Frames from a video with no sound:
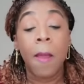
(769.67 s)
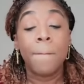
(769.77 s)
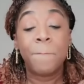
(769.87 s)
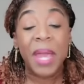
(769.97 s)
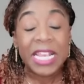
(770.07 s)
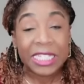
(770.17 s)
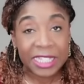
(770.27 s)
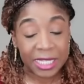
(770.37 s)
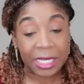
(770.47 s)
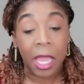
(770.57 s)

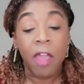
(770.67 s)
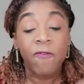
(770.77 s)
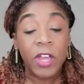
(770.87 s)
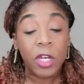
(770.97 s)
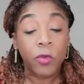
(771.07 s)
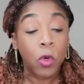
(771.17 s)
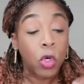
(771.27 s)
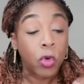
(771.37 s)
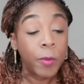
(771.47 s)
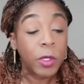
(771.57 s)
basic federal
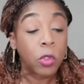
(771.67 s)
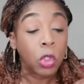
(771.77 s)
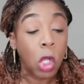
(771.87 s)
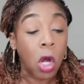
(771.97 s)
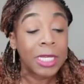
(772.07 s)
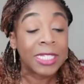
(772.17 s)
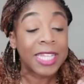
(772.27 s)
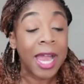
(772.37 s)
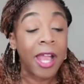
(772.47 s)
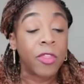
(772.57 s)
criminal law is
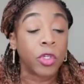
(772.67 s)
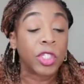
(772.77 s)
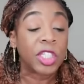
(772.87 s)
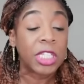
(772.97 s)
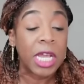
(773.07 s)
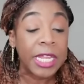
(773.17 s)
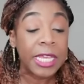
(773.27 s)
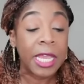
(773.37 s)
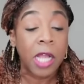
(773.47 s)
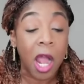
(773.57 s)
either stunning
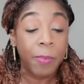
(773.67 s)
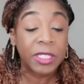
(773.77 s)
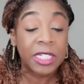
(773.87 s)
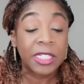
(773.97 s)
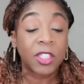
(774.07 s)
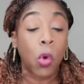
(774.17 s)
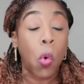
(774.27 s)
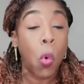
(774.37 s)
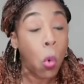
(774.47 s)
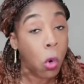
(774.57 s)
incompetence
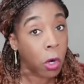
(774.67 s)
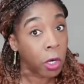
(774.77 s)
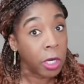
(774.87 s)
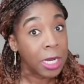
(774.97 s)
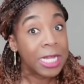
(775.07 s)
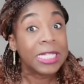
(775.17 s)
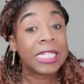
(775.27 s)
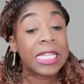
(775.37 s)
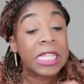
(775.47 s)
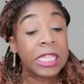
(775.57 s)
or
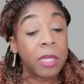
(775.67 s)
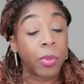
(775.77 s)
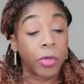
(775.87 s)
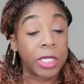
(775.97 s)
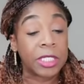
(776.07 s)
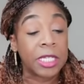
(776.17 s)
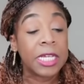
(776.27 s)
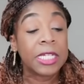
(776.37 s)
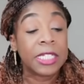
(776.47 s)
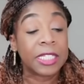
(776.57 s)
deliberate
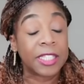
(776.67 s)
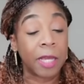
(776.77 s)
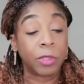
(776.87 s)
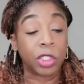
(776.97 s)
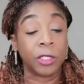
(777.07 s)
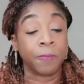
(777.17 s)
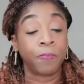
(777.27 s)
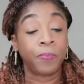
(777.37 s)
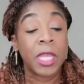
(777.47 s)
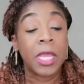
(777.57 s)
deception.
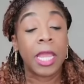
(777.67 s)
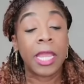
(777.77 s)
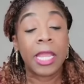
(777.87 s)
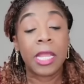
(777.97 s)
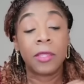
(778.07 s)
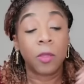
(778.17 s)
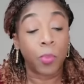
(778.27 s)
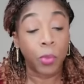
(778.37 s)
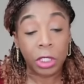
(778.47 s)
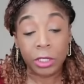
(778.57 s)
And the
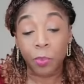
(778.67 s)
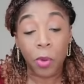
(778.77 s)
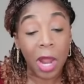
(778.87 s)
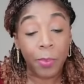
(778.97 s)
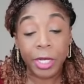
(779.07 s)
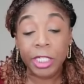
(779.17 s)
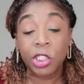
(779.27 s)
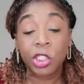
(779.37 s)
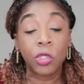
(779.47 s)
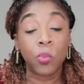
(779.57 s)
Brooklyn property
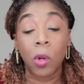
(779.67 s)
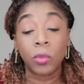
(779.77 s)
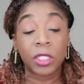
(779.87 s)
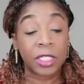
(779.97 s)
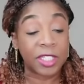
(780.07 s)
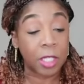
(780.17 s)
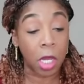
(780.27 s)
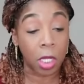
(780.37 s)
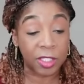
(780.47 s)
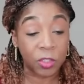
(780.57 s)
she won't
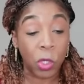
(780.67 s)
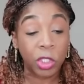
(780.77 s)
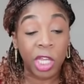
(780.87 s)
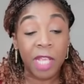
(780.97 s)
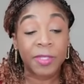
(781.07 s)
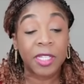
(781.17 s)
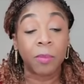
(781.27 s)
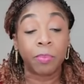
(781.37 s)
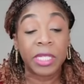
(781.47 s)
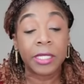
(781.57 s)
discuss. What James
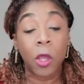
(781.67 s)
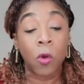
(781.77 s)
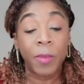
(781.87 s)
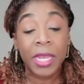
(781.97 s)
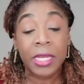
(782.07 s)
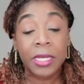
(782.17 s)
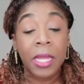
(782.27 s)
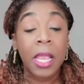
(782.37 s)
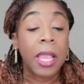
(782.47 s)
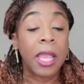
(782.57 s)
completely omitted and